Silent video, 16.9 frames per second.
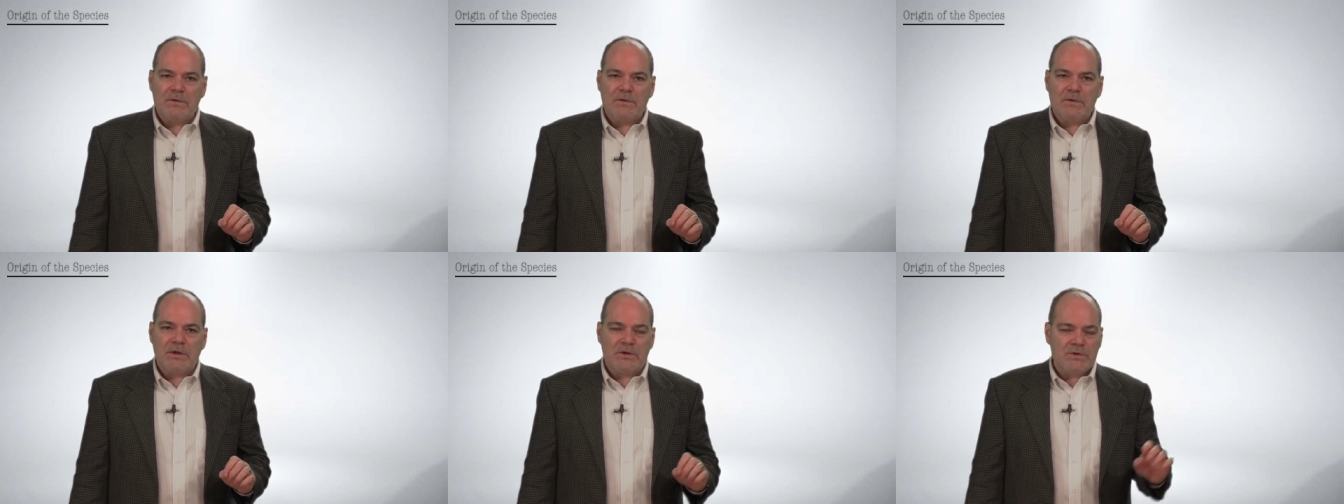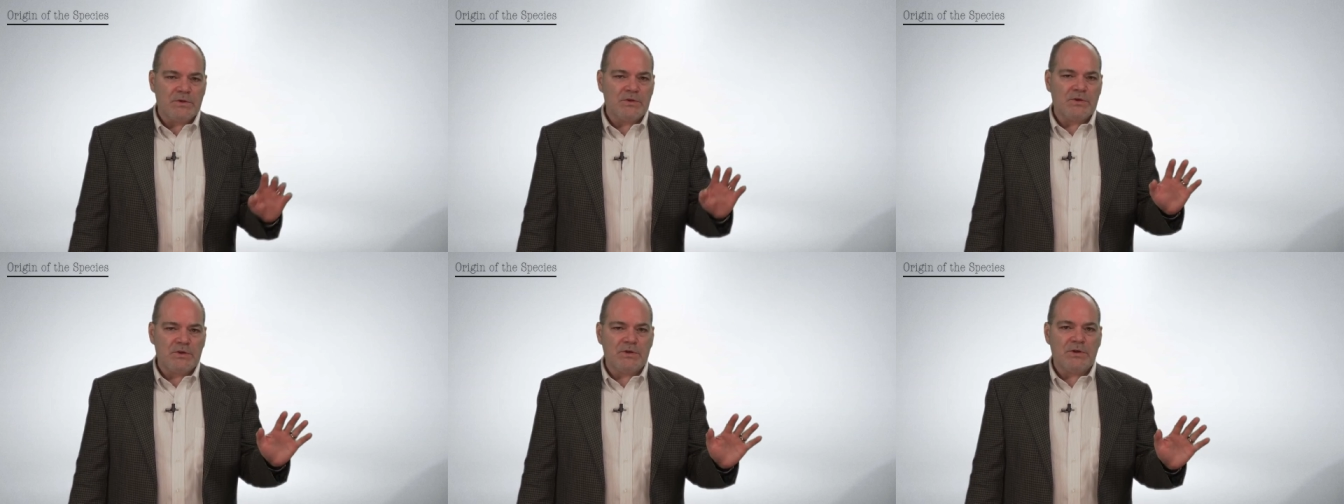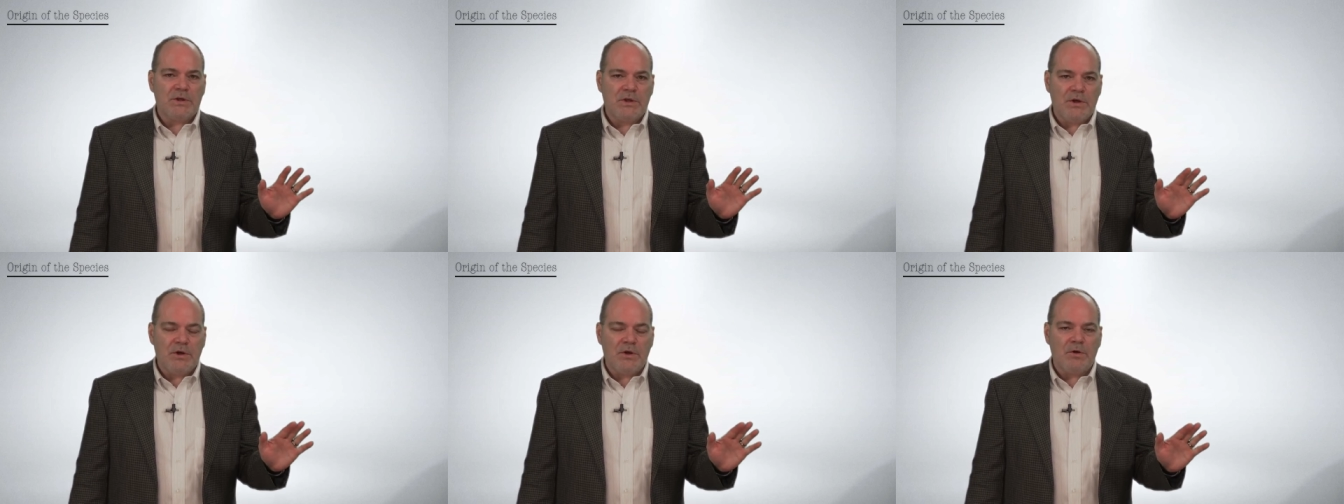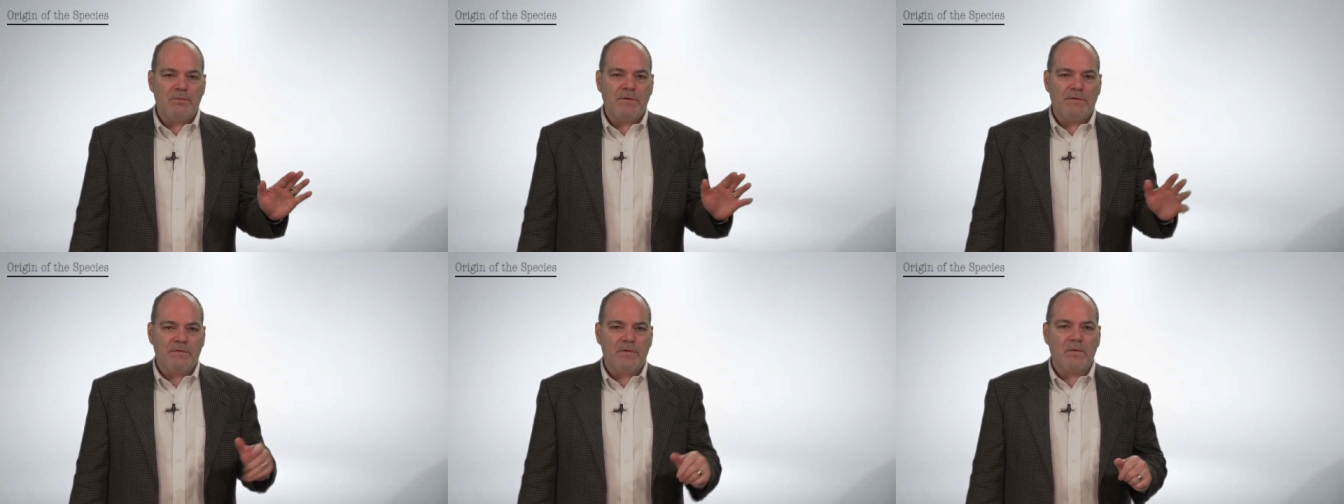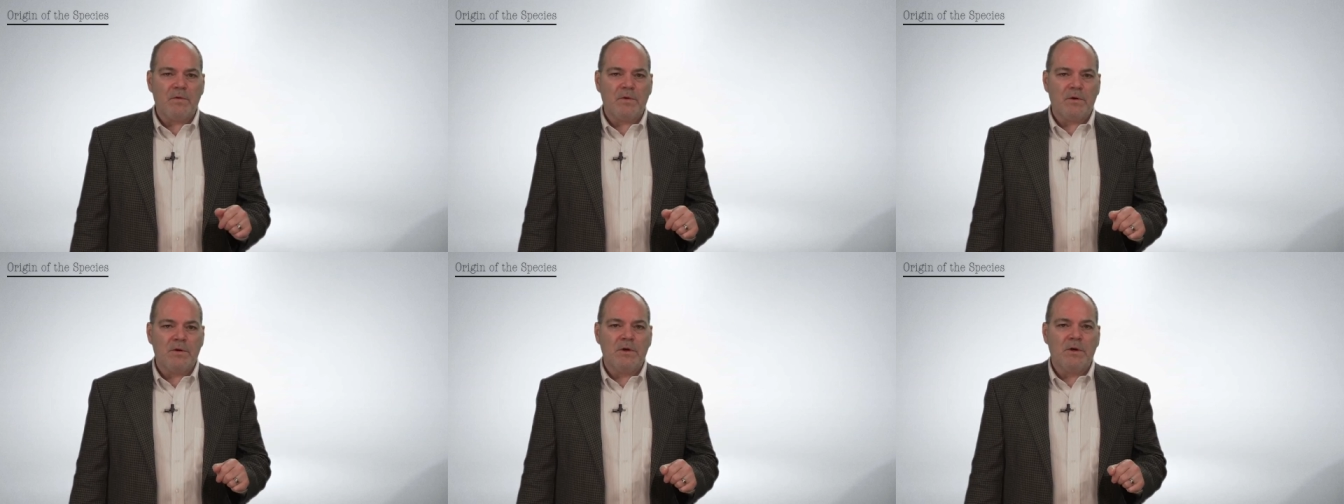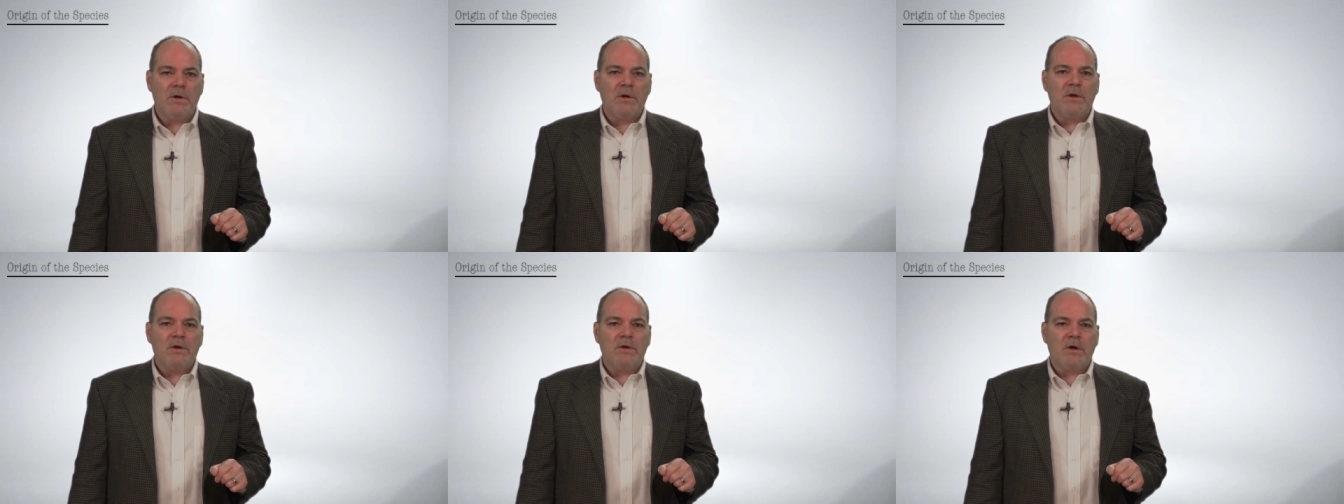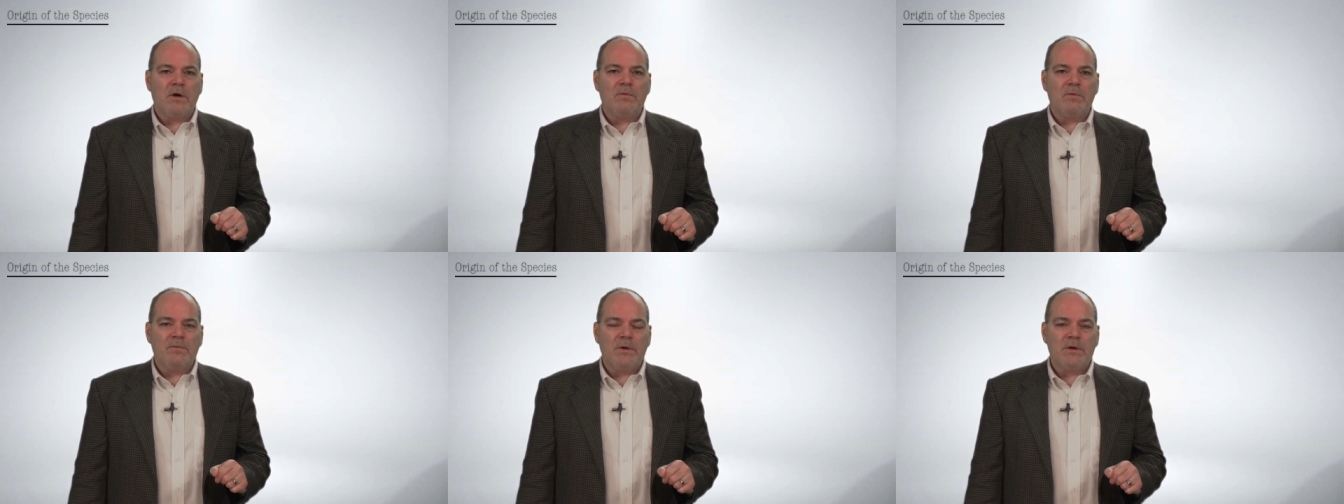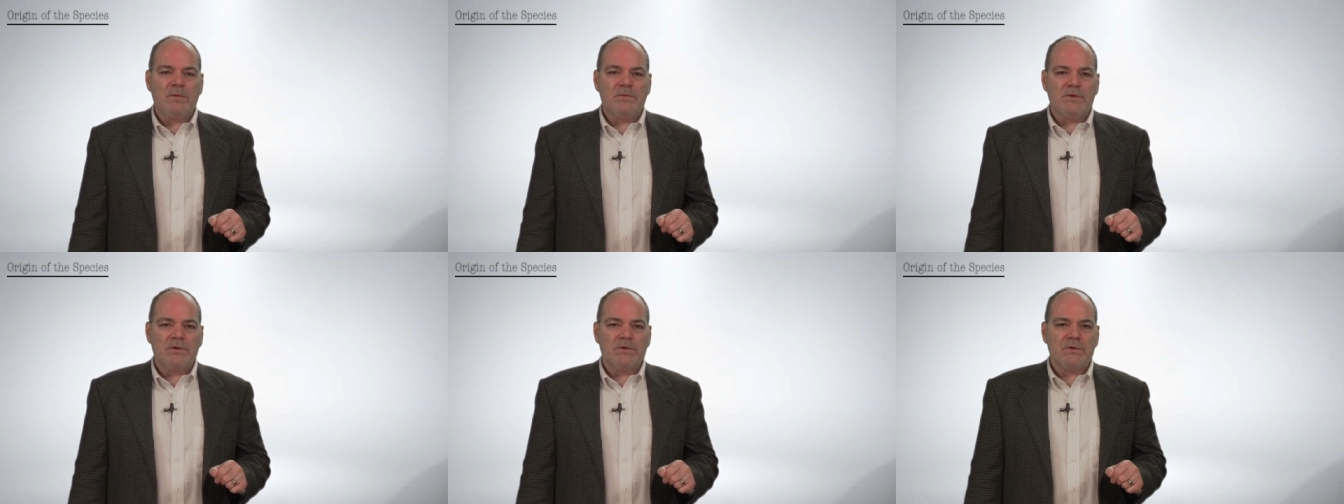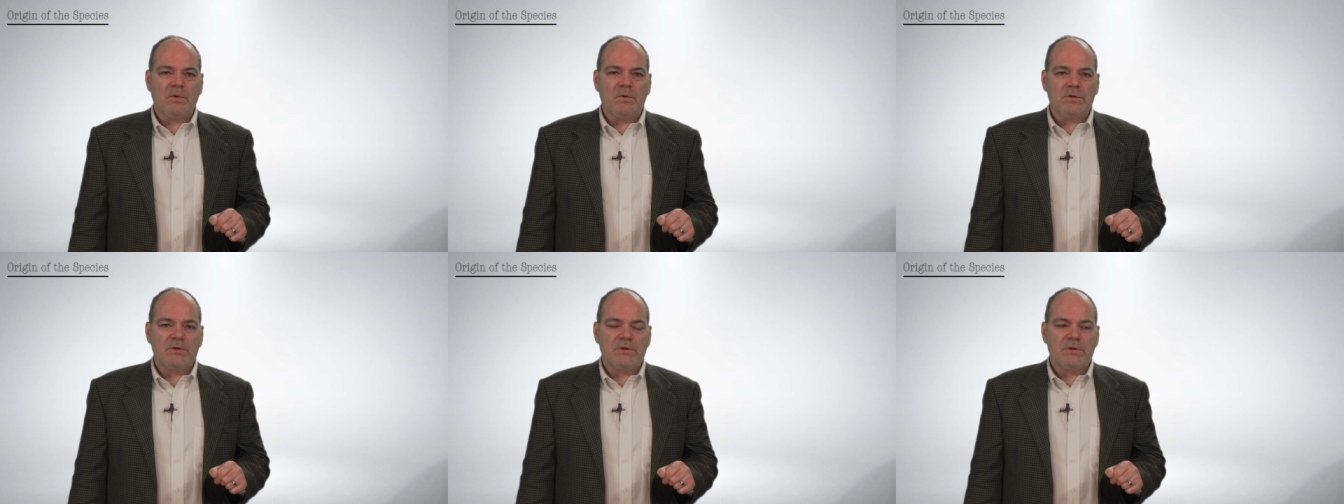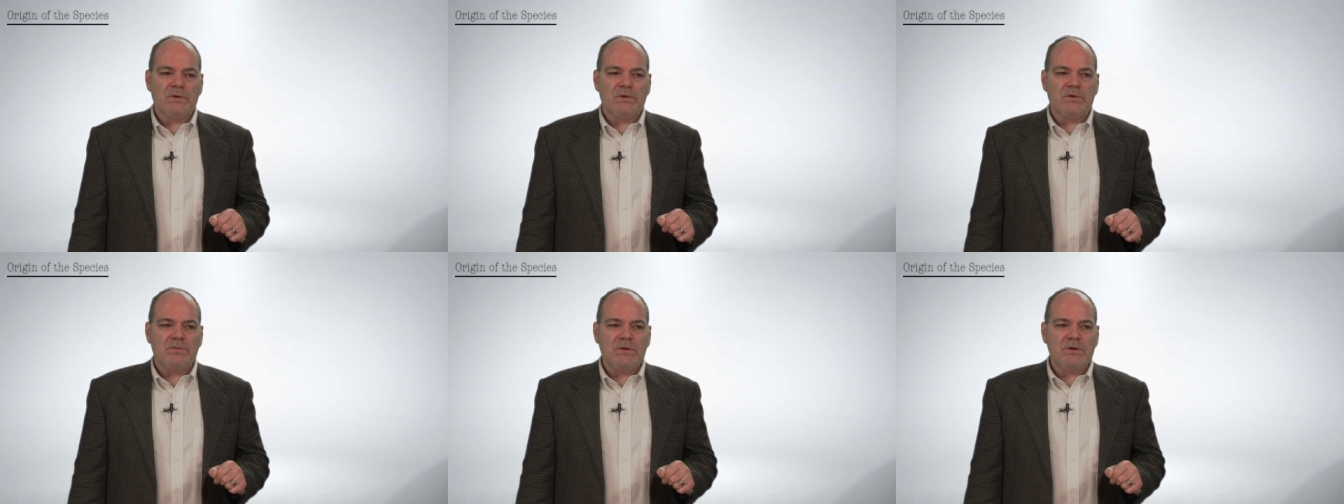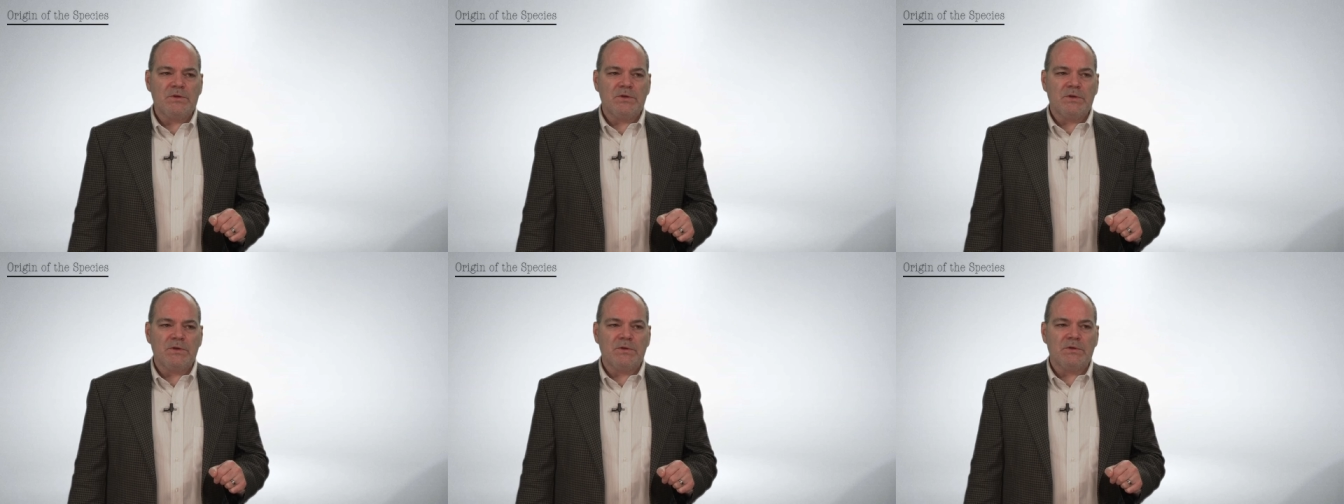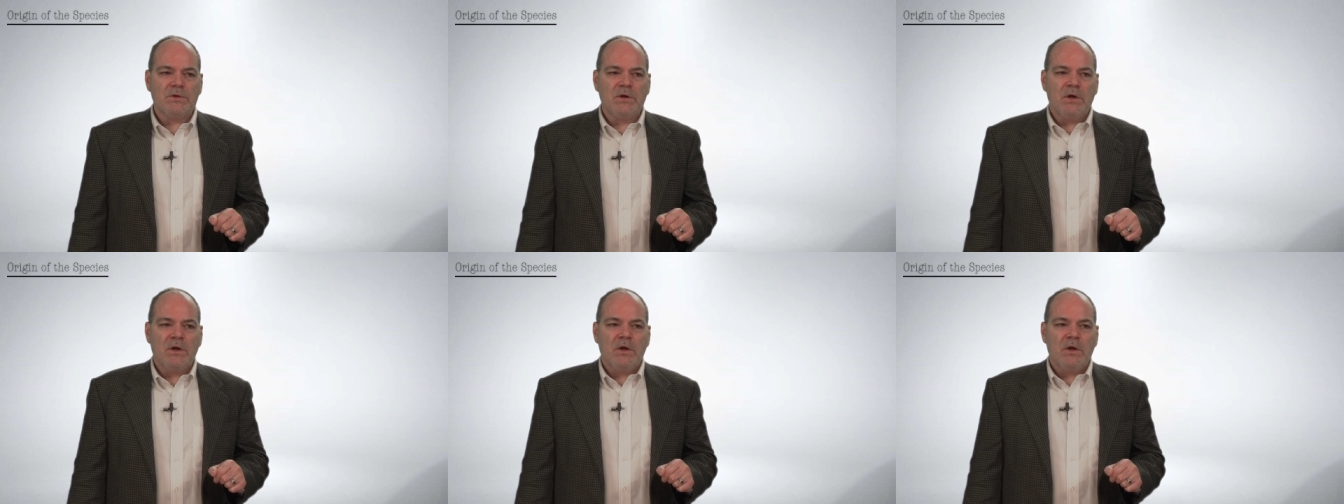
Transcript: this is just a year before Darwin publishes Origin of the Species,